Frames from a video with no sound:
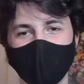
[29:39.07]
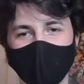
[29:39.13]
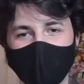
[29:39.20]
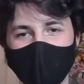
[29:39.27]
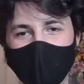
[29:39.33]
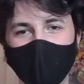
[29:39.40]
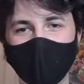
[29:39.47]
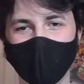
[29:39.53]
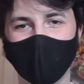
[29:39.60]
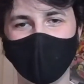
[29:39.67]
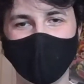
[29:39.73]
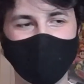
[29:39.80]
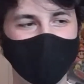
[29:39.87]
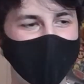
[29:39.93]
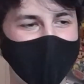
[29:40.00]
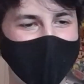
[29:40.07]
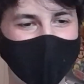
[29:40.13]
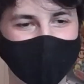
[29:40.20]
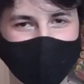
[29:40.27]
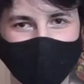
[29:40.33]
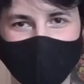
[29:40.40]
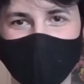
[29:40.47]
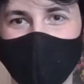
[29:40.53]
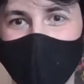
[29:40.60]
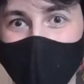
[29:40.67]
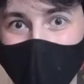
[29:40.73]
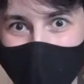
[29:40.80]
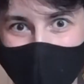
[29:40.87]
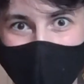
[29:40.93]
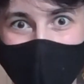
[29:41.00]
of 2 AA batteries
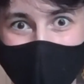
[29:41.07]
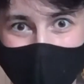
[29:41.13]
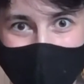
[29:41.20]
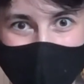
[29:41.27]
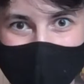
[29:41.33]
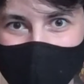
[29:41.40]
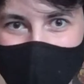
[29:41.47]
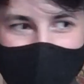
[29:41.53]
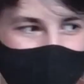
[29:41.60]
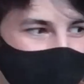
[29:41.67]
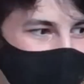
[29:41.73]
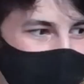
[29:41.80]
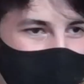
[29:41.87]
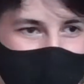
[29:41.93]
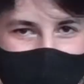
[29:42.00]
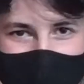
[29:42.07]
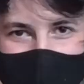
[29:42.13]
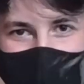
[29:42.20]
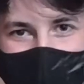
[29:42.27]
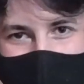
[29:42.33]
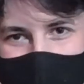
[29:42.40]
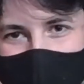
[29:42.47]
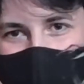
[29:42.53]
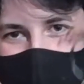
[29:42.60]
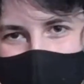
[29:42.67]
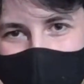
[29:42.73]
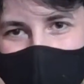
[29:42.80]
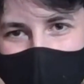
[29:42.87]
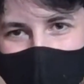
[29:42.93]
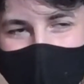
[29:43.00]
holding it in case it fell off my head, because this
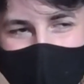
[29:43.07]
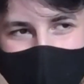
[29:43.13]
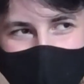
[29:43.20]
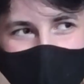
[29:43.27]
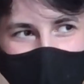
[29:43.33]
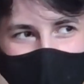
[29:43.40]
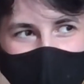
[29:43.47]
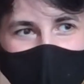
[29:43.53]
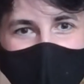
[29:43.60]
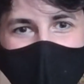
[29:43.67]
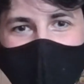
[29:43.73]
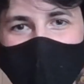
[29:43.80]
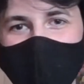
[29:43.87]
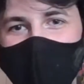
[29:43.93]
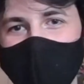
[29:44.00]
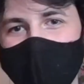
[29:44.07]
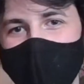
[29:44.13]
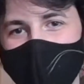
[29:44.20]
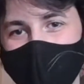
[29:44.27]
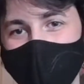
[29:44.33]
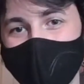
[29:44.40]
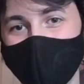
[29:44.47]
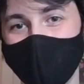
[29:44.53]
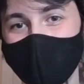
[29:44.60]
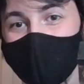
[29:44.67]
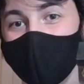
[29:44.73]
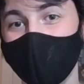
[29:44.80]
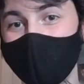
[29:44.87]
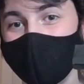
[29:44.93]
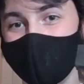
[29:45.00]
part is pretty light, and this is about
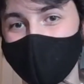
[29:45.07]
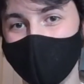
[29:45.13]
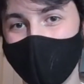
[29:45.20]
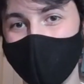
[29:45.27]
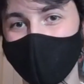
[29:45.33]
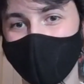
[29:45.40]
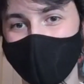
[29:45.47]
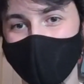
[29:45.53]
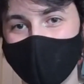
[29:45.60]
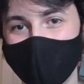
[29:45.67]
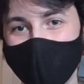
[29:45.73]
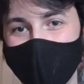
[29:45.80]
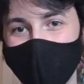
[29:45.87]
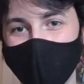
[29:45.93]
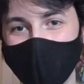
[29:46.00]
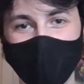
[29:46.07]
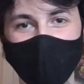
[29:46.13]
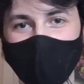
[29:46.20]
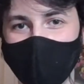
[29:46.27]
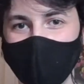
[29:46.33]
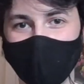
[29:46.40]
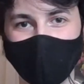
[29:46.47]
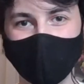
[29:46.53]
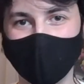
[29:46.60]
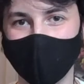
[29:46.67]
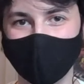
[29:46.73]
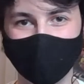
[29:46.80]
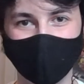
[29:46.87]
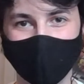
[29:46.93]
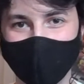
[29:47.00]
twice the weight of the entire, maybe 3
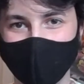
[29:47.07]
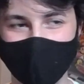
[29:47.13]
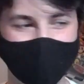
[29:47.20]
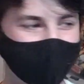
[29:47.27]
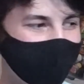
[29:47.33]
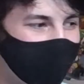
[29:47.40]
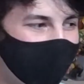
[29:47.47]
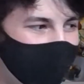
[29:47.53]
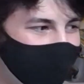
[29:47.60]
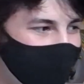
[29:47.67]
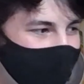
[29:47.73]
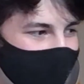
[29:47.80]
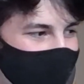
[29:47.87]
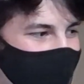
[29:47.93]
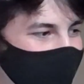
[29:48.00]
times the weight of the entire headband.